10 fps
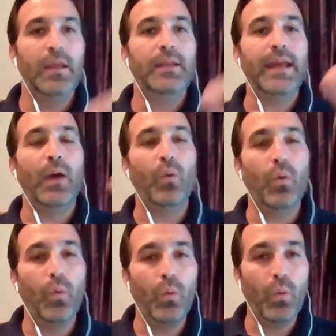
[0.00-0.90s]
Now,
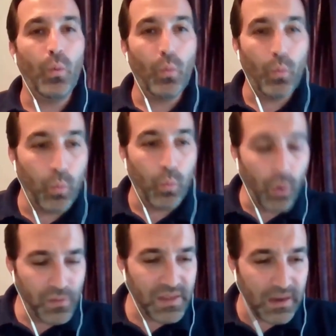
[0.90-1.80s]

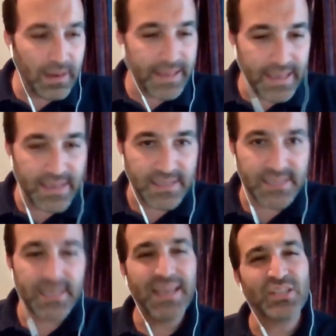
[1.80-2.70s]
what the click is,
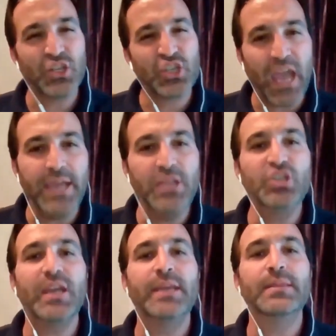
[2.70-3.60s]
is a
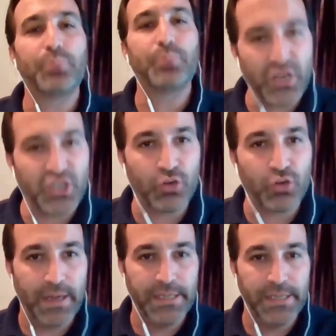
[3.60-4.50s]
change in the pressure
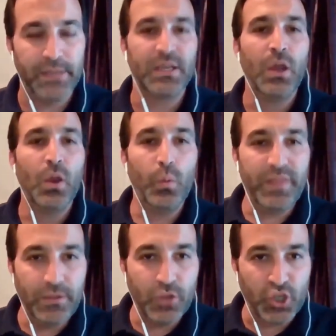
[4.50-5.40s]
gradient
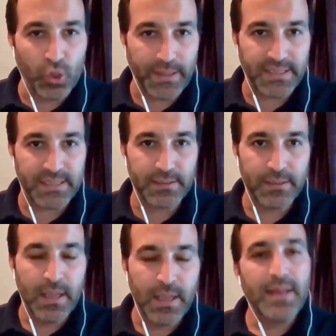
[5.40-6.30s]
within the joint.
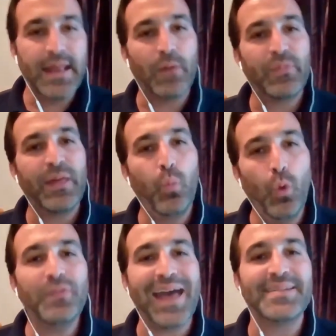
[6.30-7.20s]
Now, then
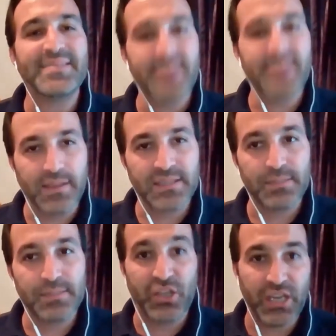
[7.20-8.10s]
what that does
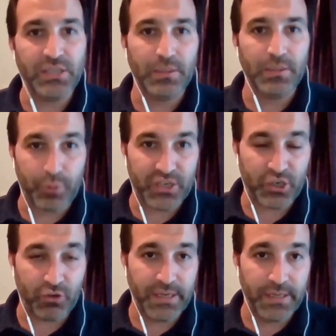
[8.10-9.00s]
by changing the
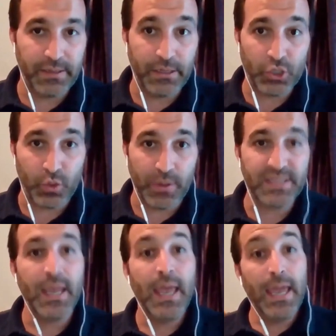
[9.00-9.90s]
pressure gradient in the
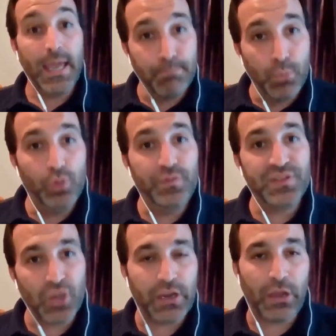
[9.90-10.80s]
joint, it moves
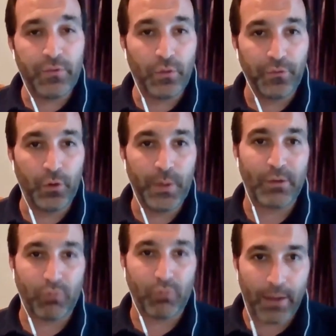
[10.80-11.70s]
synovial fluid
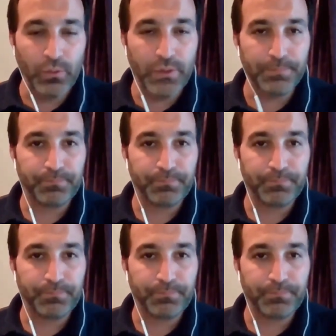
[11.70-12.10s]
around